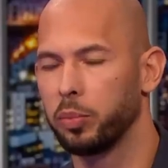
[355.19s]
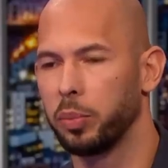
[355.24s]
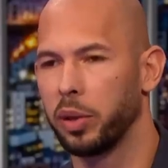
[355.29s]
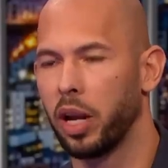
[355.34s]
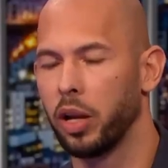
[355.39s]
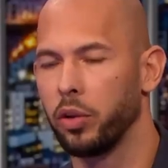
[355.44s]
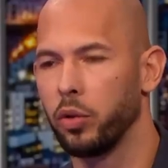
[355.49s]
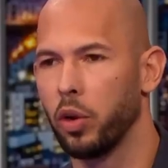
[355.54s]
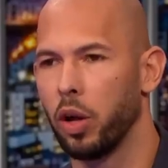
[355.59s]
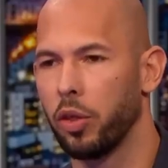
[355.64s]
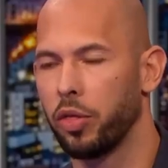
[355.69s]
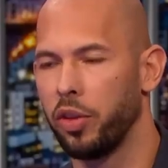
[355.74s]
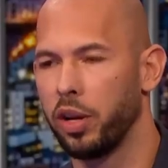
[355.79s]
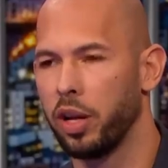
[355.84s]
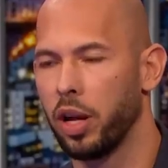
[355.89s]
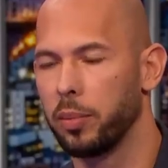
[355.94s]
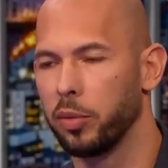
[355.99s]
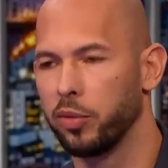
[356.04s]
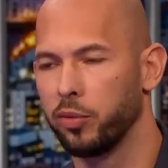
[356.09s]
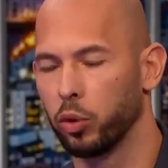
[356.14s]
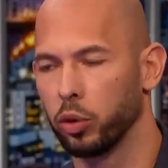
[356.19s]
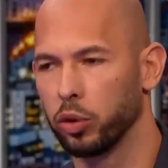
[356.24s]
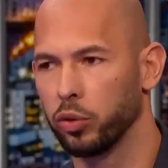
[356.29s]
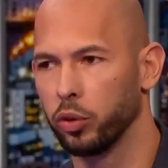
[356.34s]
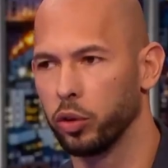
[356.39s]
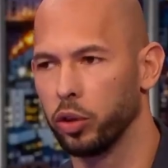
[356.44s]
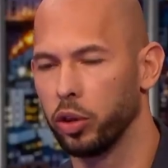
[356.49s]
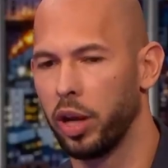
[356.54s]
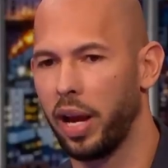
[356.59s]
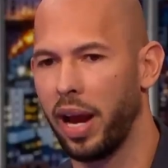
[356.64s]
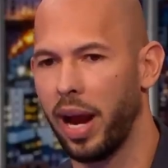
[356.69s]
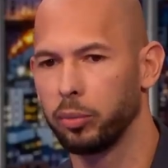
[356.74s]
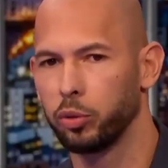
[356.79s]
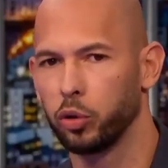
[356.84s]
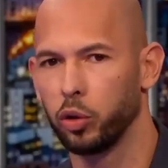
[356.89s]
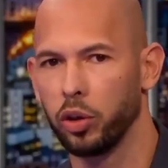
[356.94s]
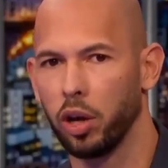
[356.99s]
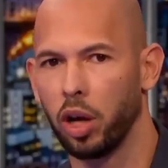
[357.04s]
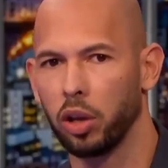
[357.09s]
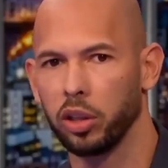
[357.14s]
But I do not think I'm a force for good. I
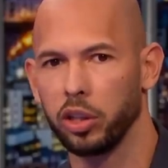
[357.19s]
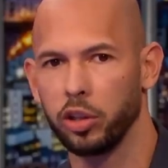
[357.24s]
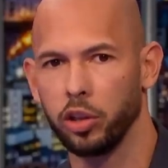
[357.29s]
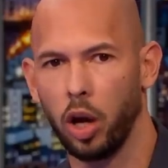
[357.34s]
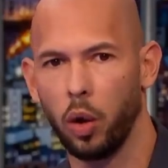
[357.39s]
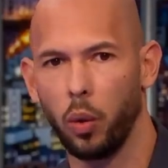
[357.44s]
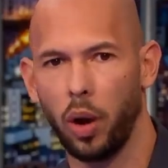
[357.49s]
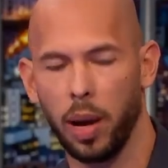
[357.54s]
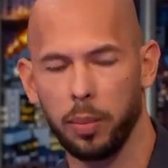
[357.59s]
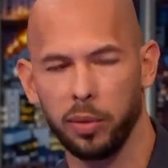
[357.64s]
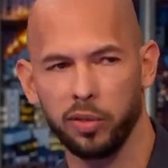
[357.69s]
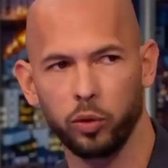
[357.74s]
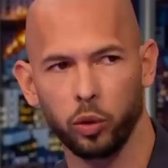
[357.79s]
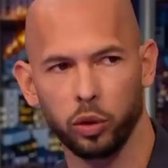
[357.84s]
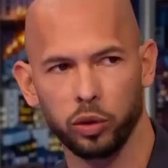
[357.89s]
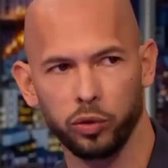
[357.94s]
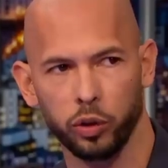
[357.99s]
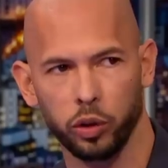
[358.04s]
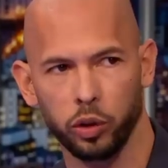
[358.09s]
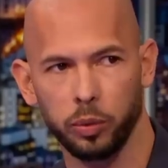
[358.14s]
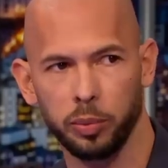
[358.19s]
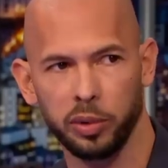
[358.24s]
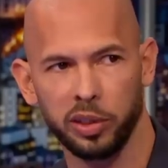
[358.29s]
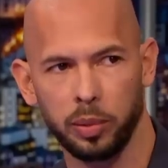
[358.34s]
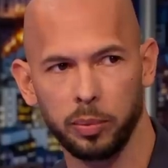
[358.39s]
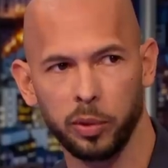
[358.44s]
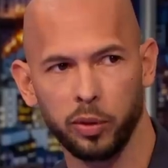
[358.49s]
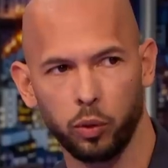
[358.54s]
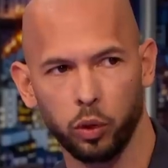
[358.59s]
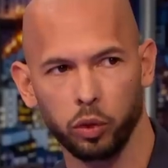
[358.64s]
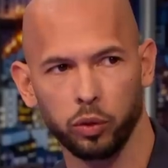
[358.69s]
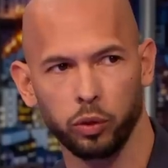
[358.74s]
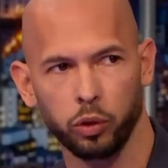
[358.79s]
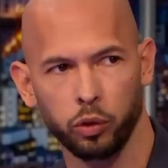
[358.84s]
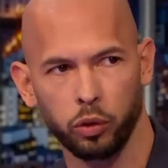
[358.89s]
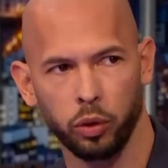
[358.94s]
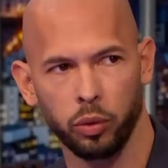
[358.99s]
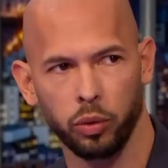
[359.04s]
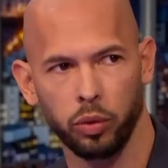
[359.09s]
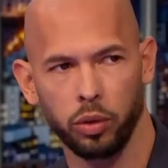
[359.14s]
absolutely not really know I am a force for good because I'm a force for
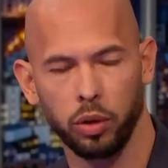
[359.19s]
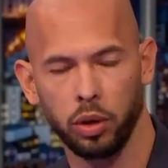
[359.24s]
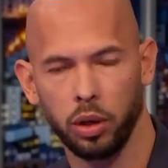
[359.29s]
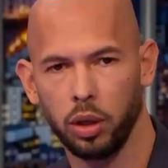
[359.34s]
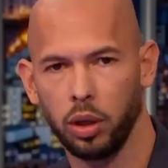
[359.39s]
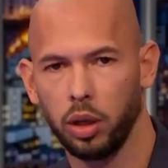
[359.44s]
truth.